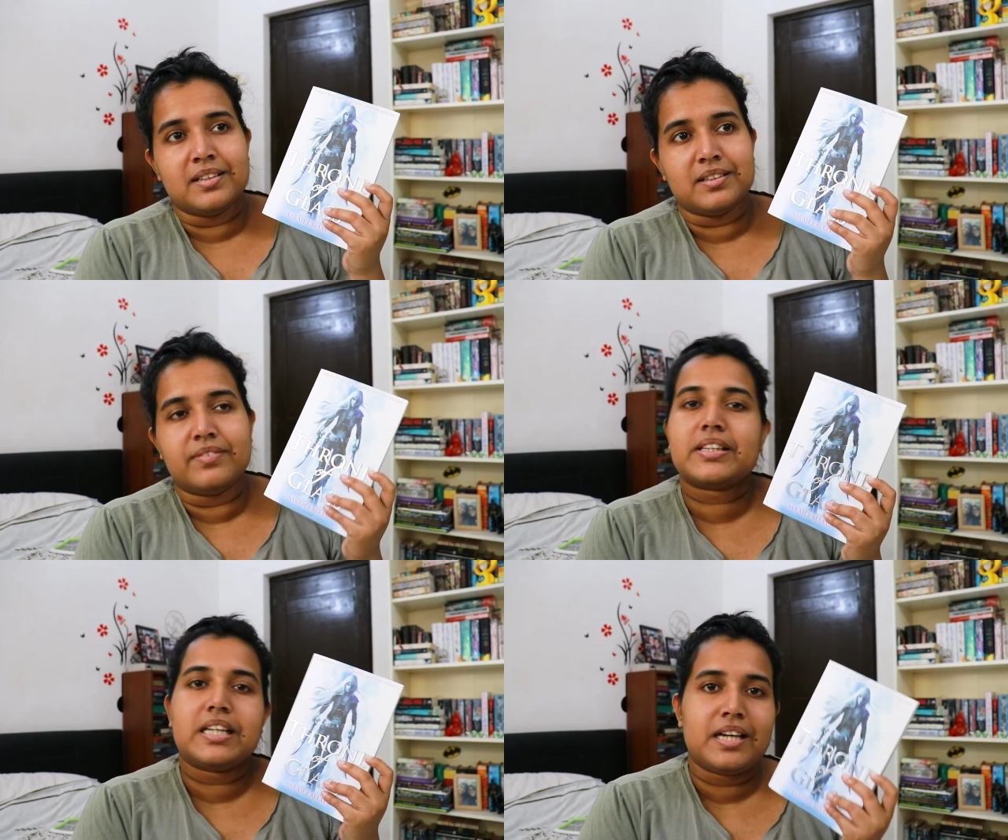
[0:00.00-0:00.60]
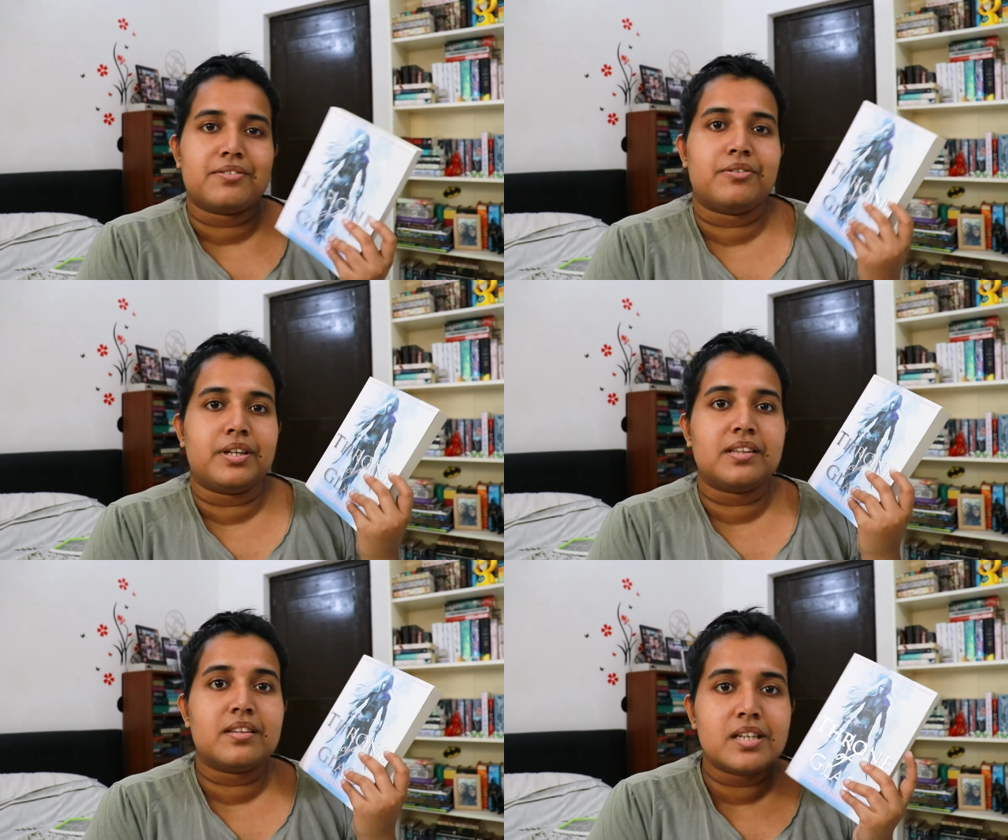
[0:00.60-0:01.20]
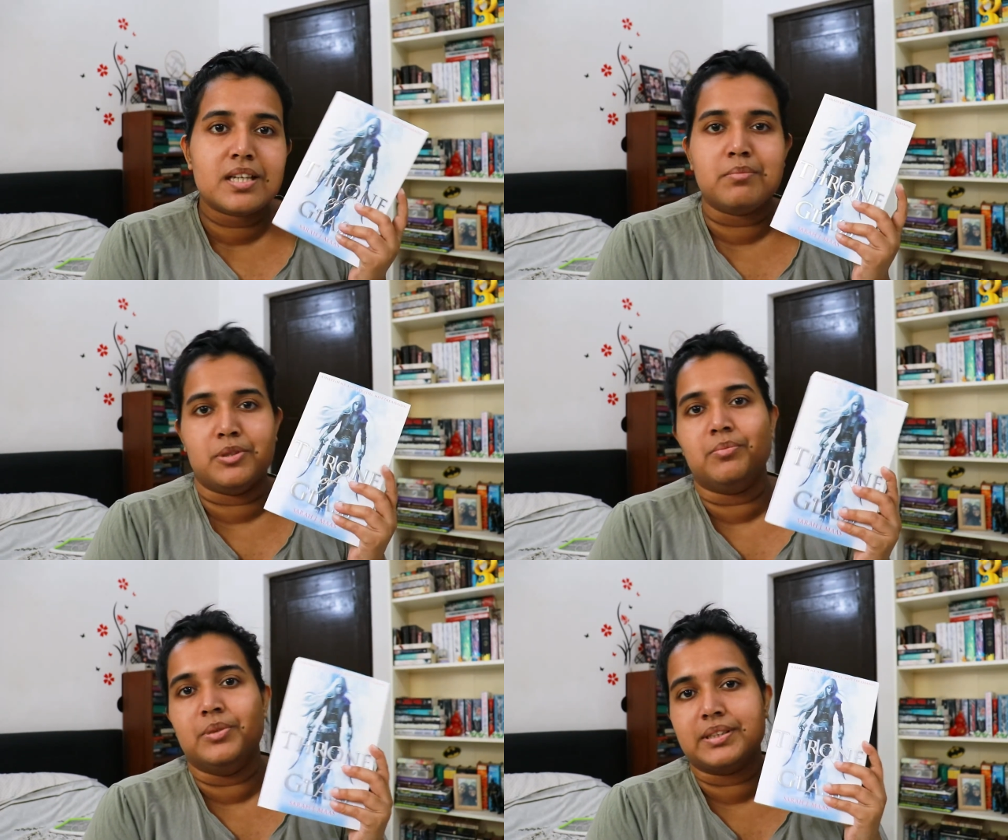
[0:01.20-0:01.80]
the fact that I have to read three
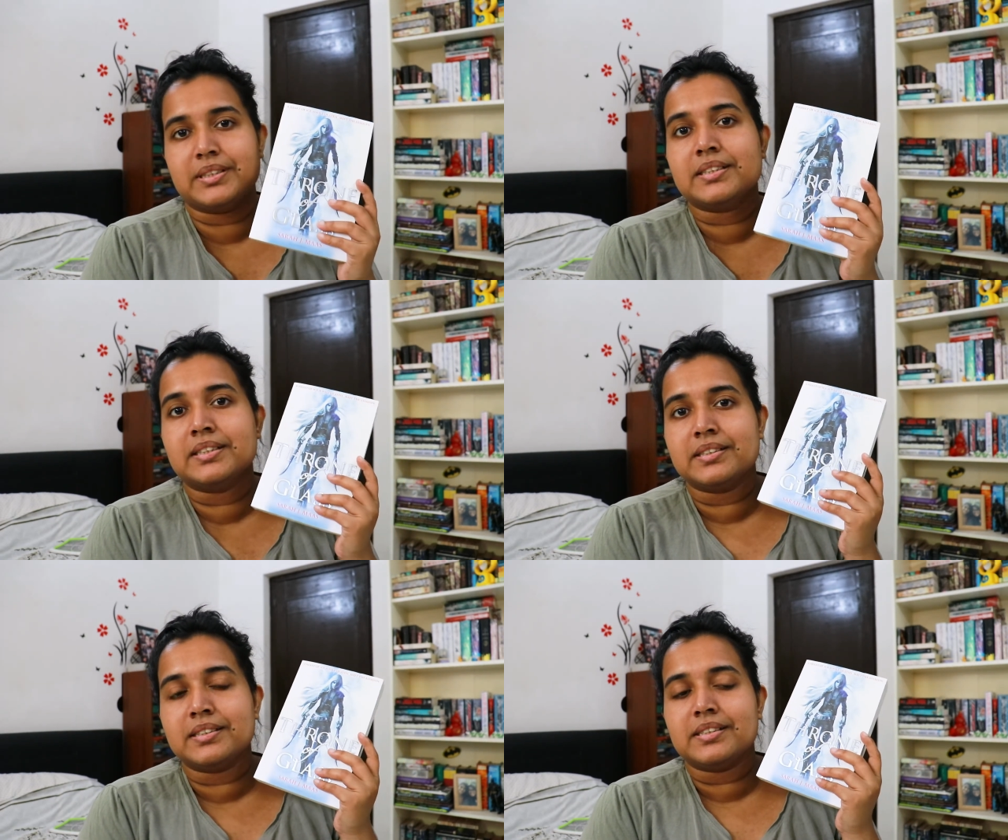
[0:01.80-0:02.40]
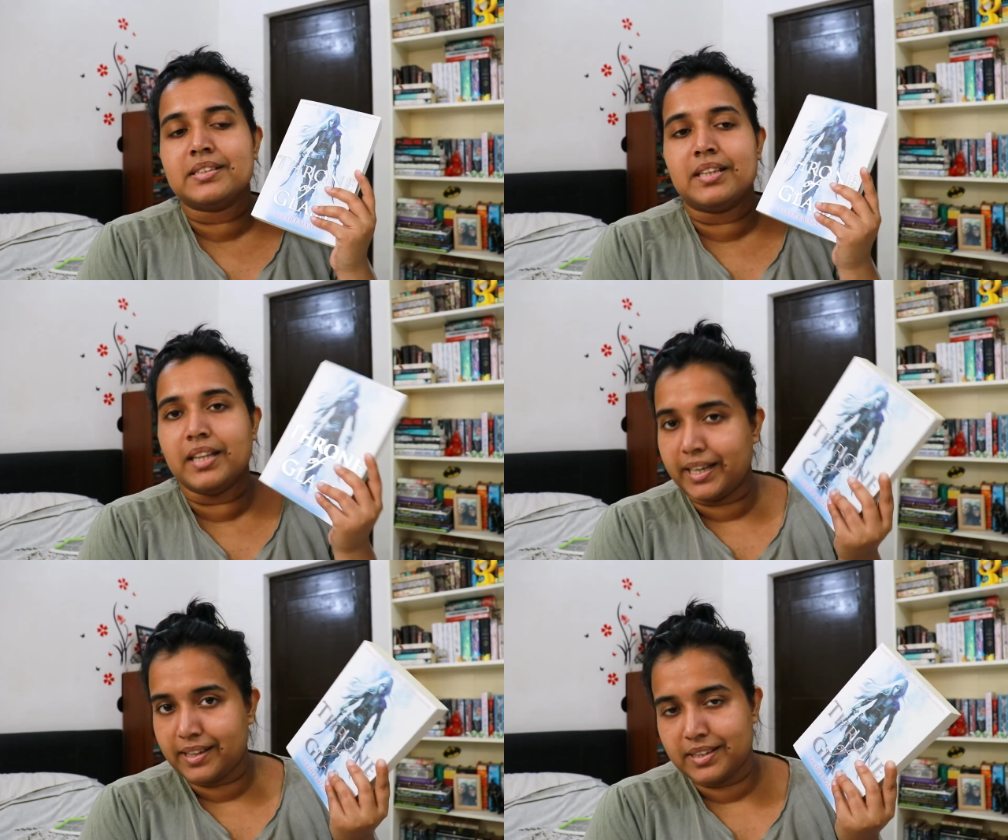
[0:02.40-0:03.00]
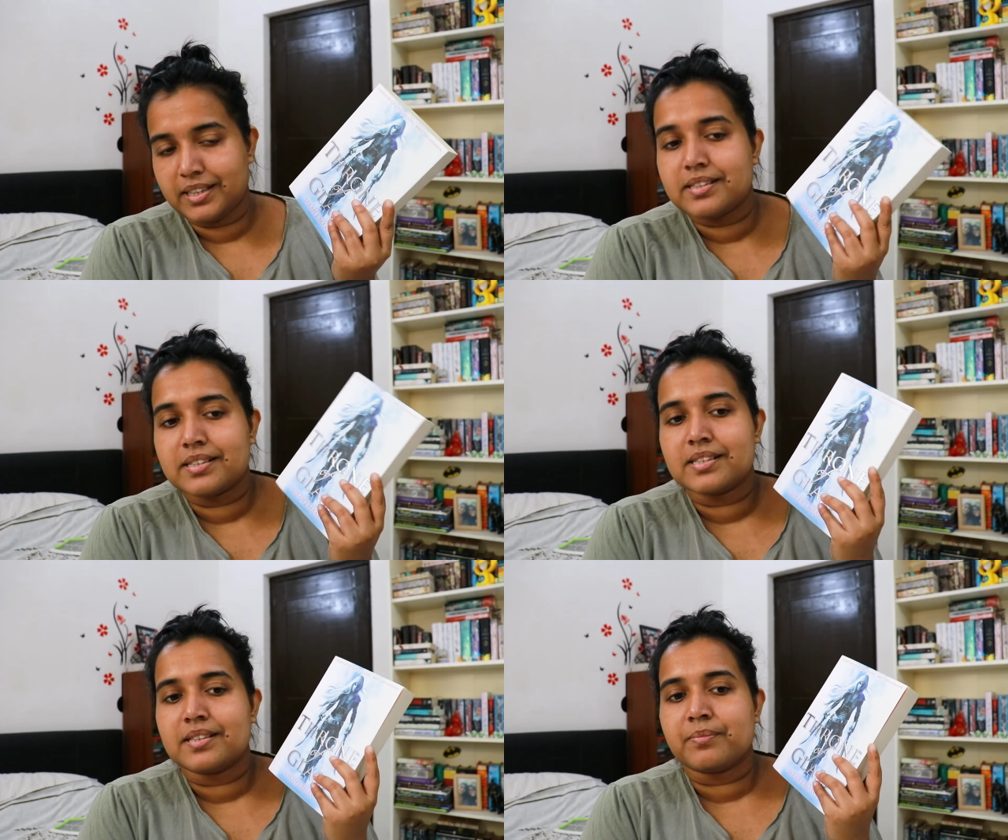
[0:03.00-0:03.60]
more books like
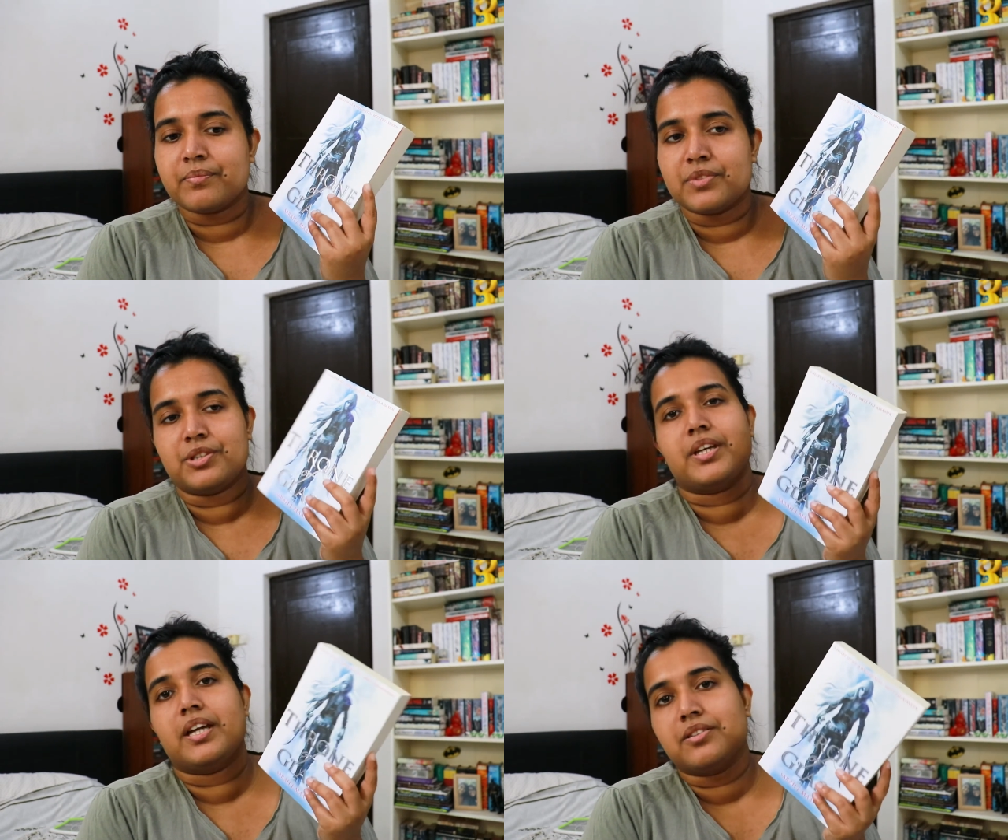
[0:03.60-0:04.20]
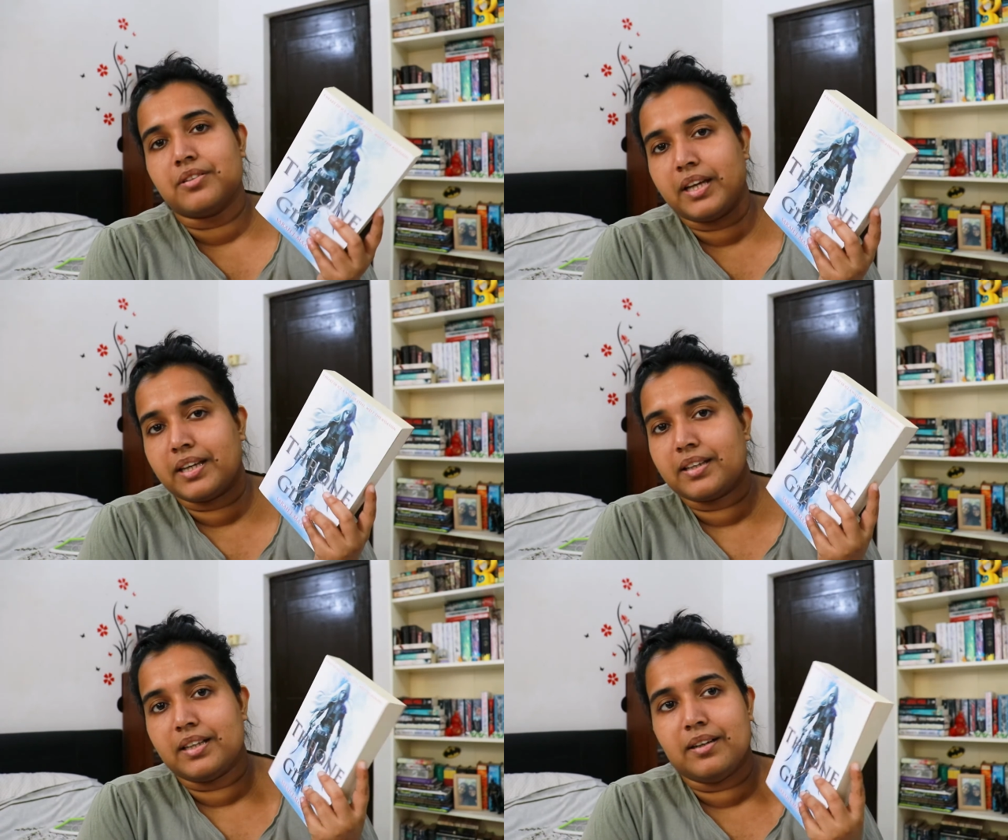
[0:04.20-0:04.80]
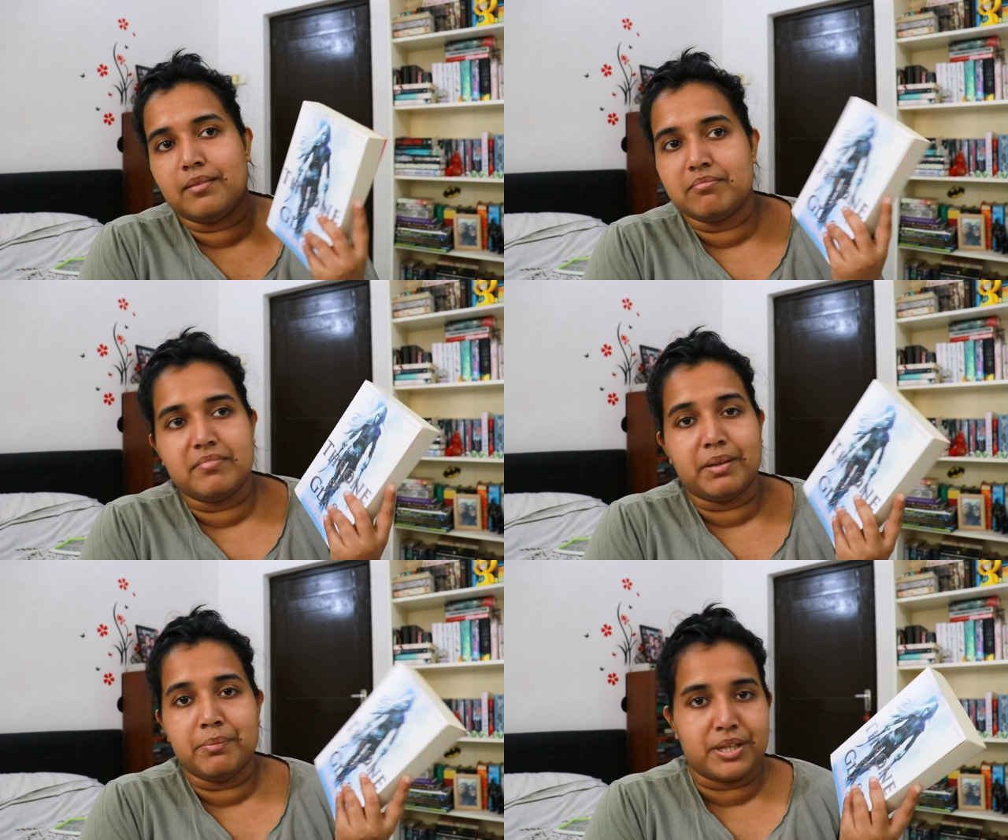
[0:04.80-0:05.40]
this to get to like a
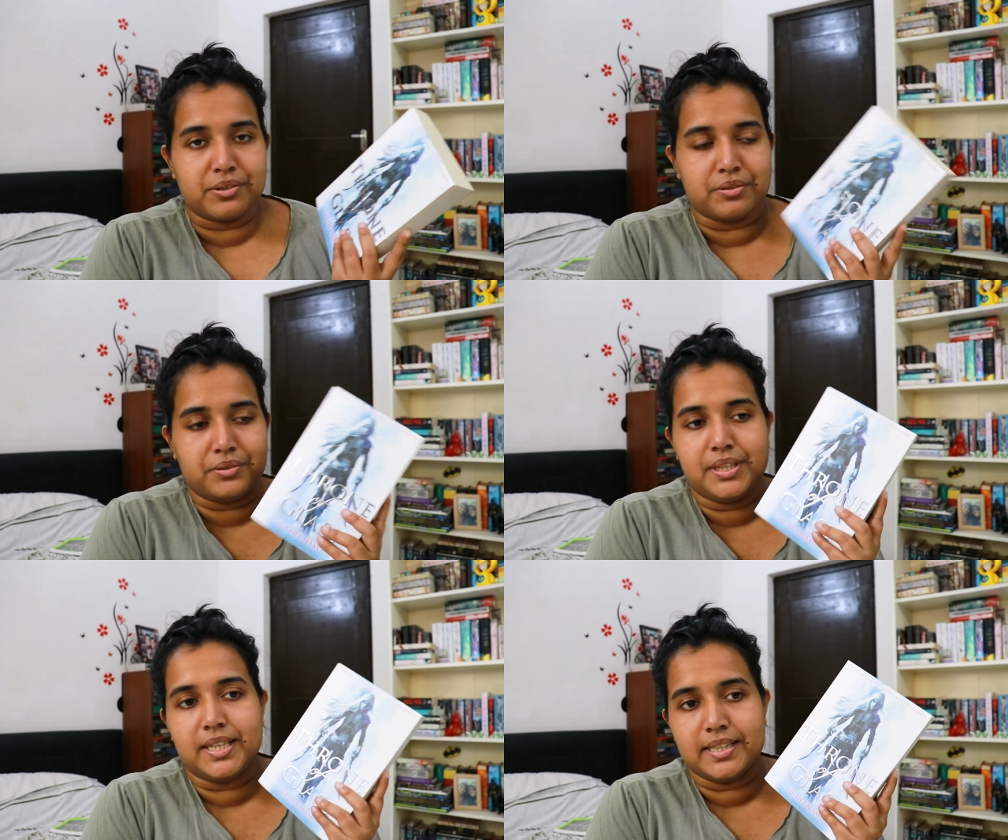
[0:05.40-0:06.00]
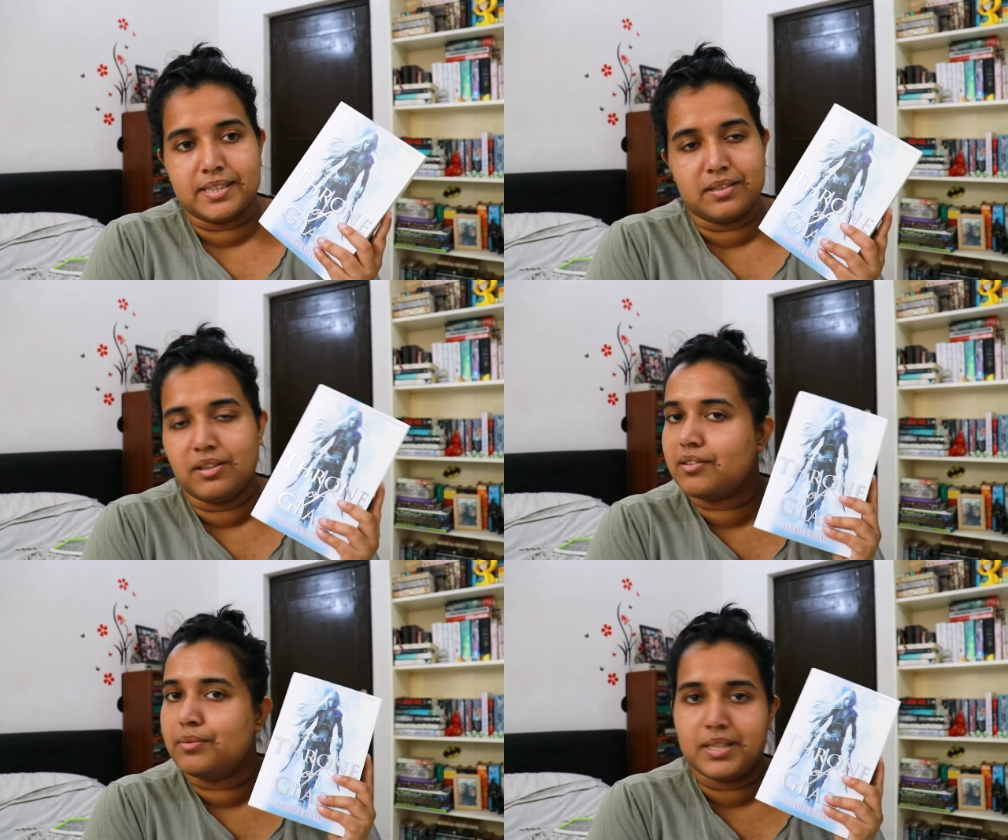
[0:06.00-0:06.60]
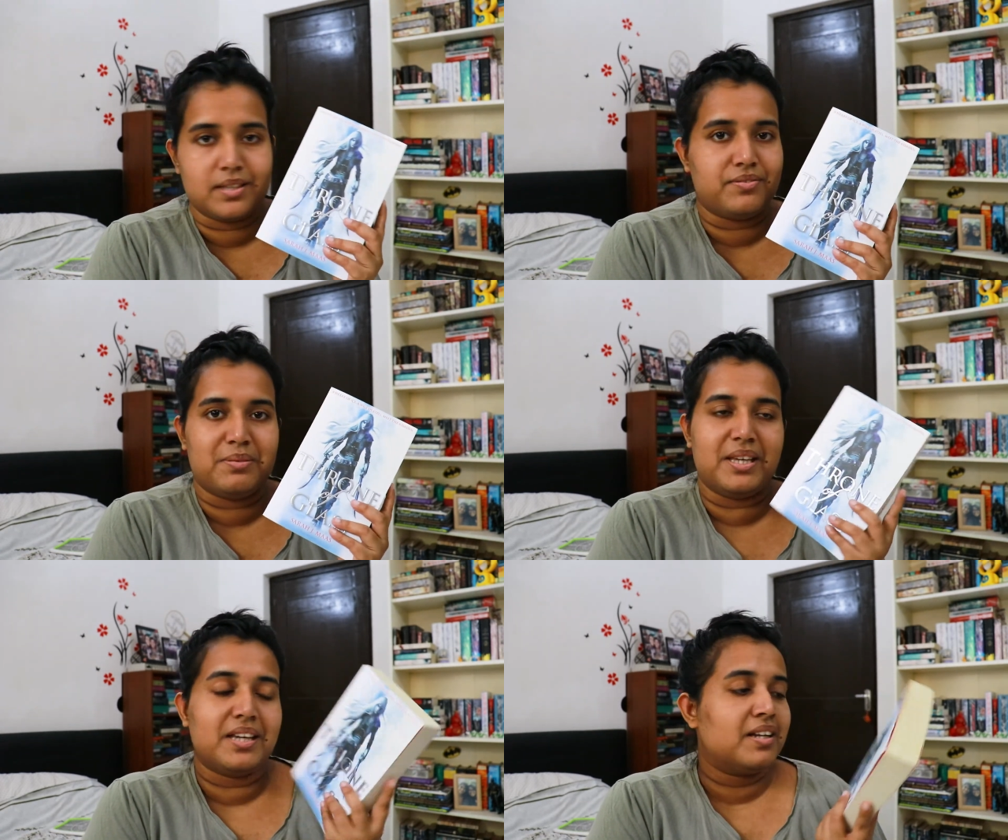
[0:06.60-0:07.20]
better story is not worth it for
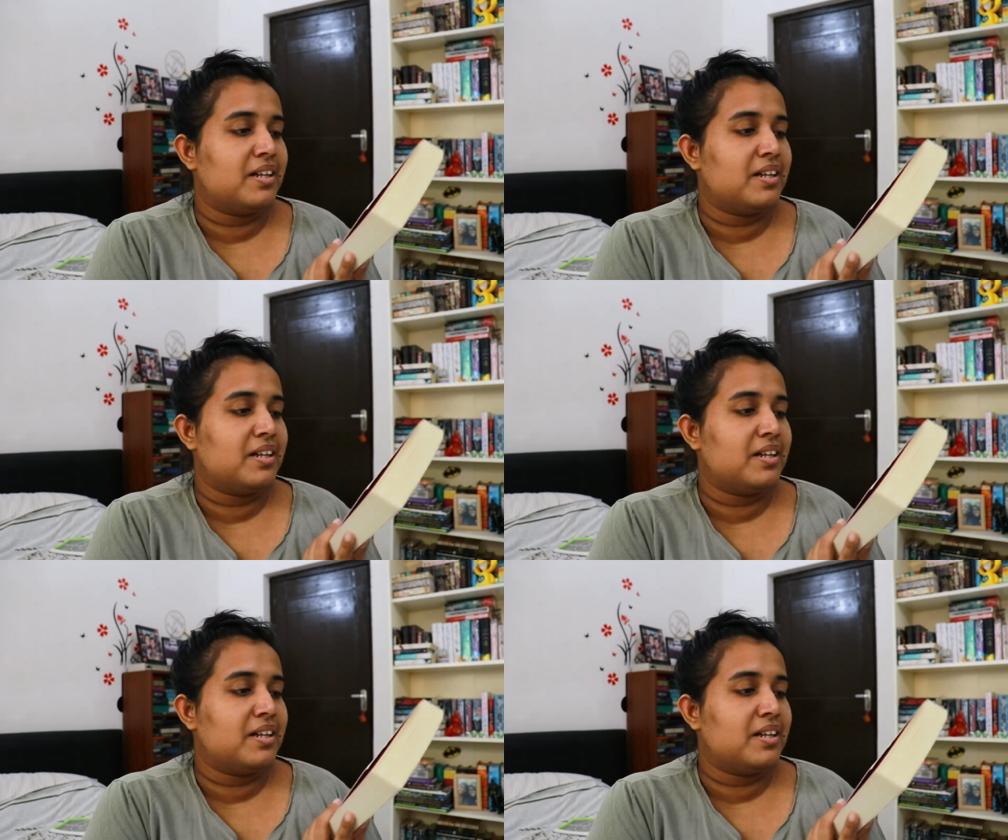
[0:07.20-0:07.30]
me.